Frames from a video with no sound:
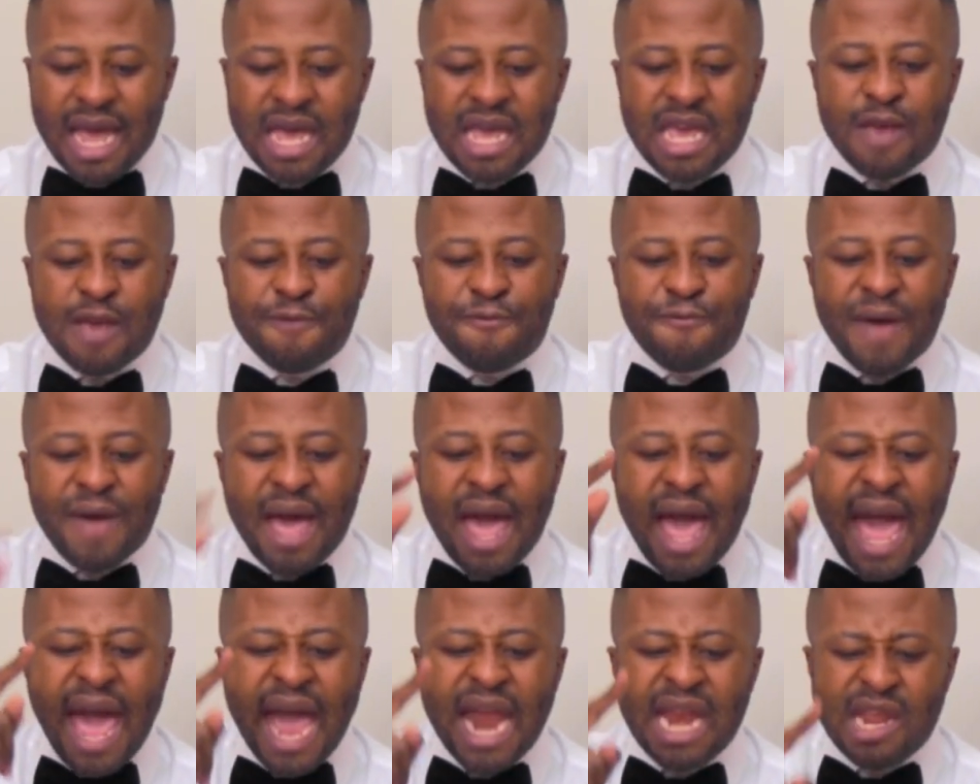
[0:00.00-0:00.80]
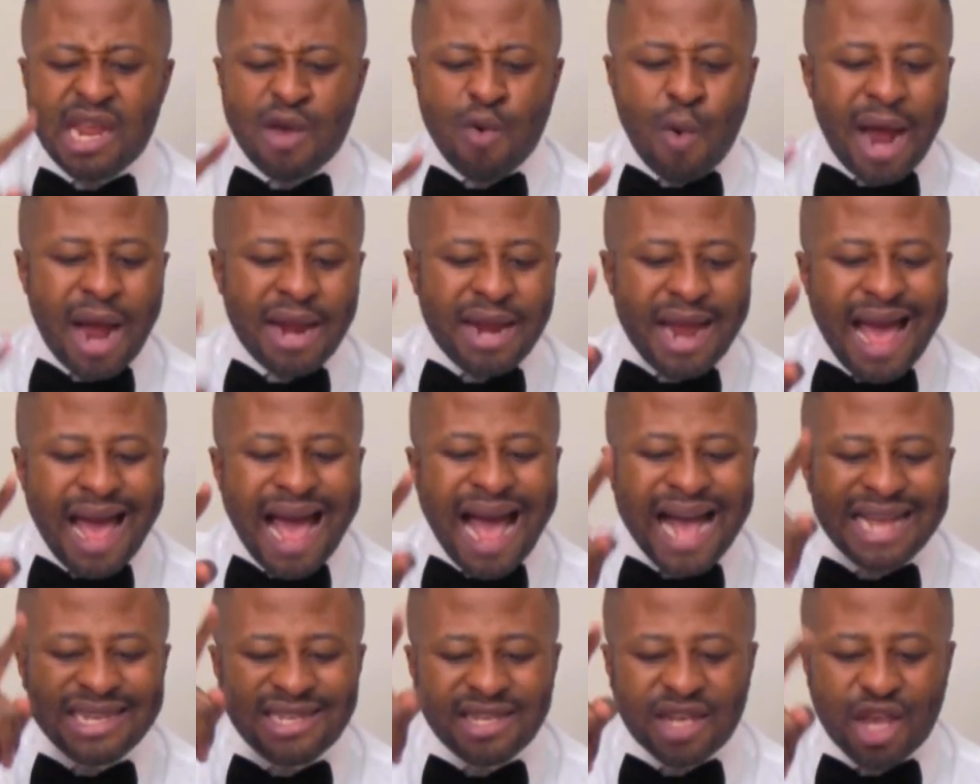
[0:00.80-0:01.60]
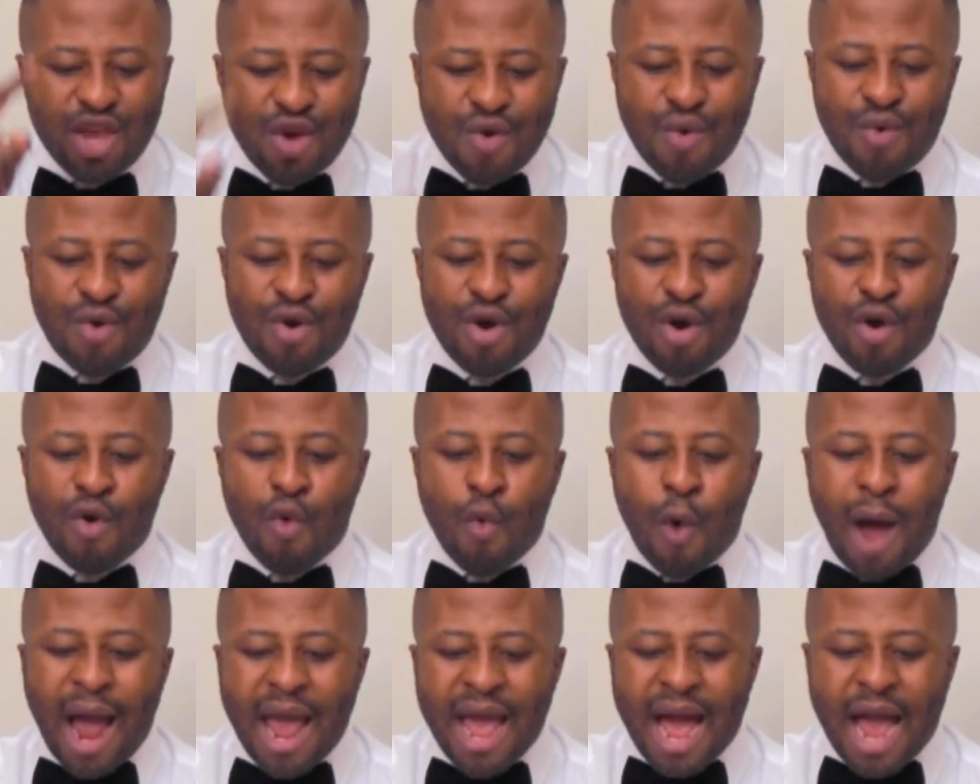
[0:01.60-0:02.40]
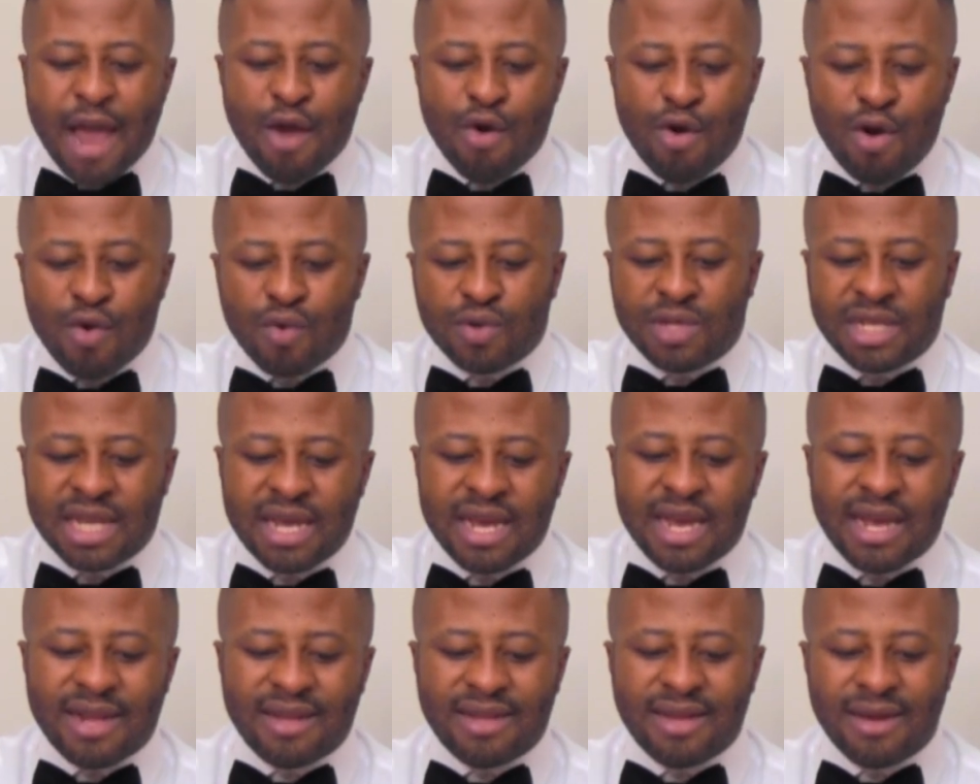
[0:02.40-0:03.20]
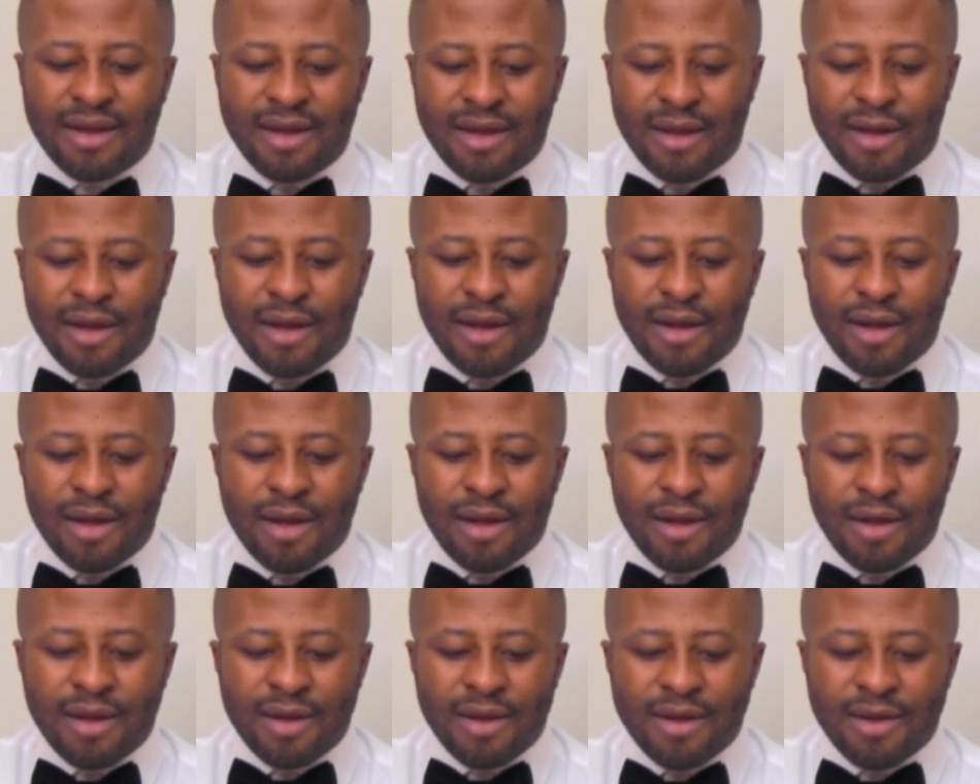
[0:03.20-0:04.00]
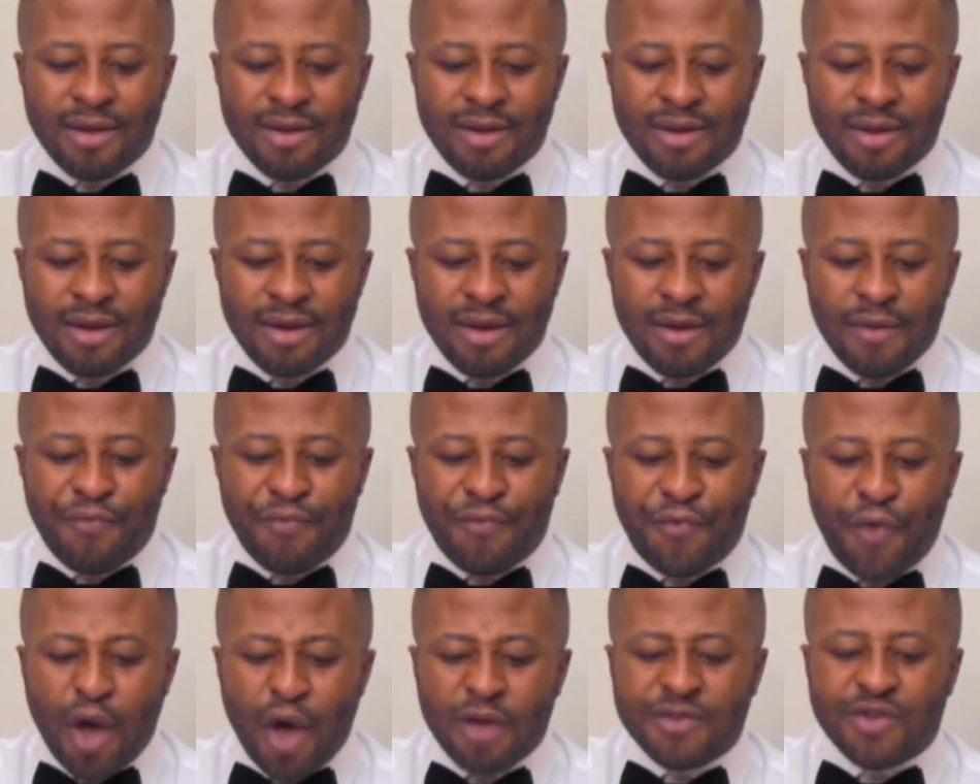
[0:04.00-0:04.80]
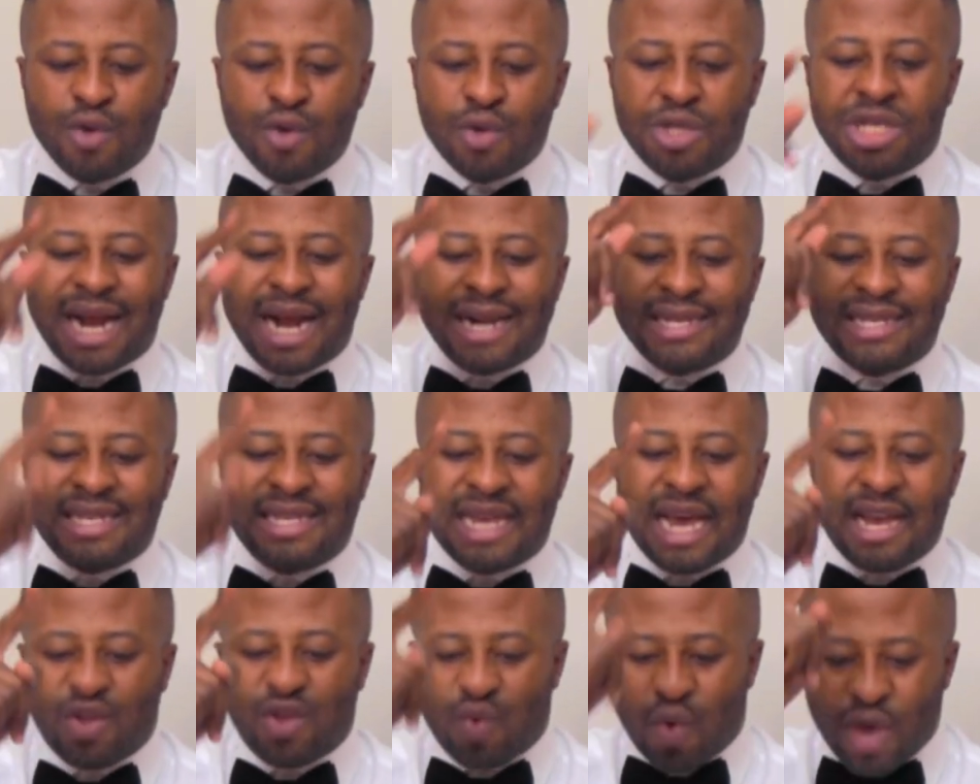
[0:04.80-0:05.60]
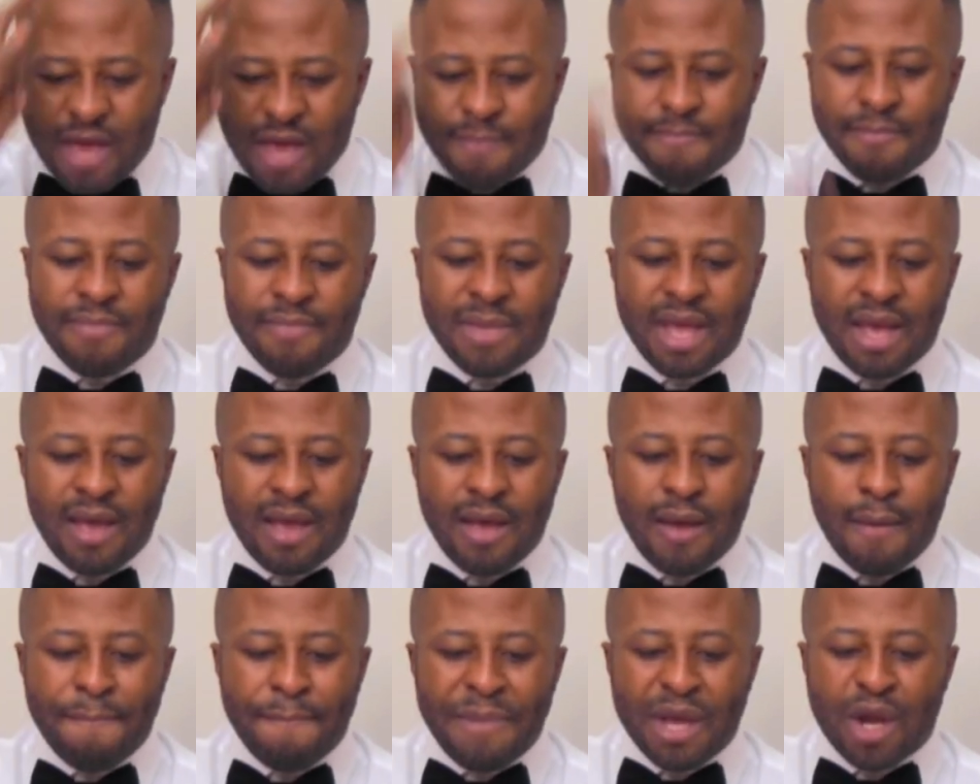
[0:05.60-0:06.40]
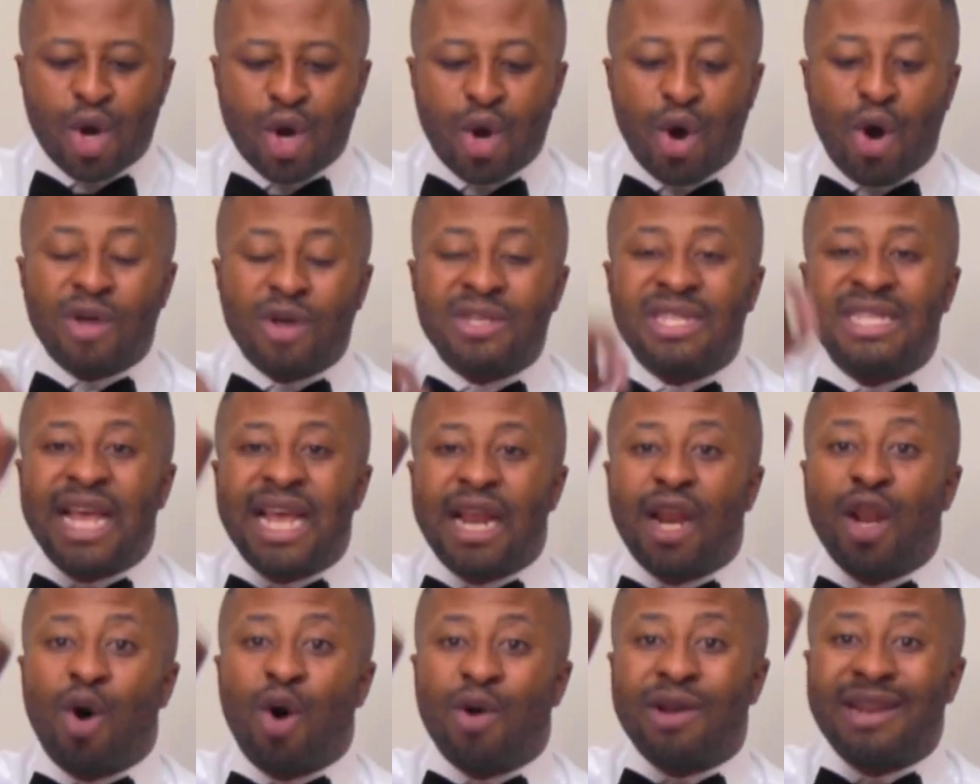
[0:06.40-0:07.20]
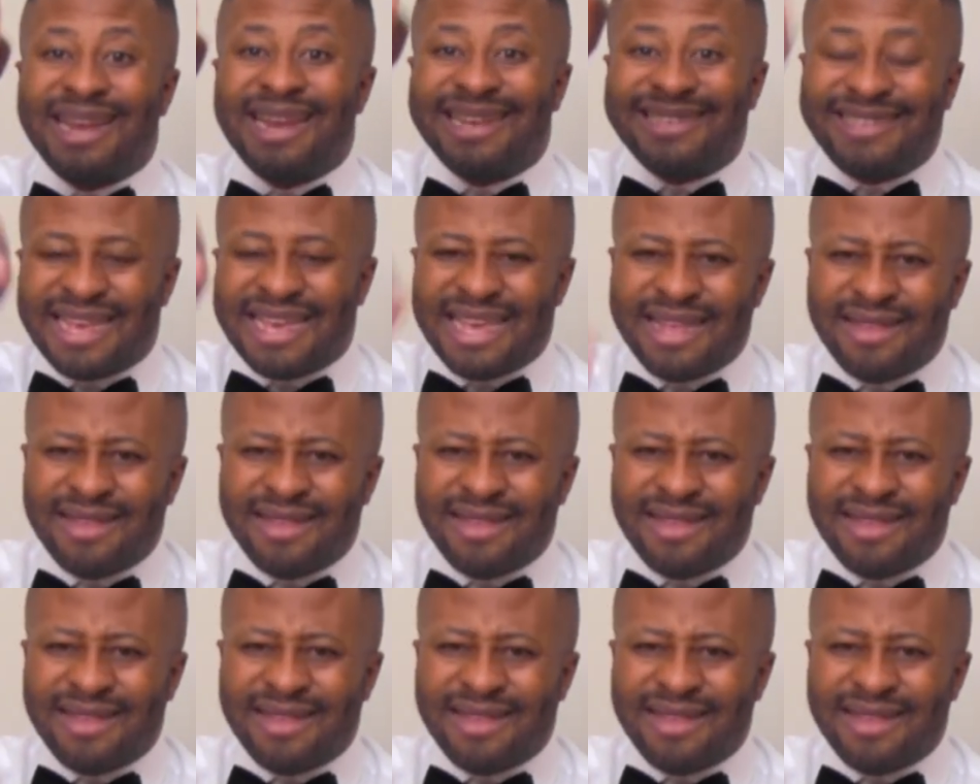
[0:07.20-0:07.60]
if anyone asks you, why are you losing it? First you shall say to him, because the Lord needs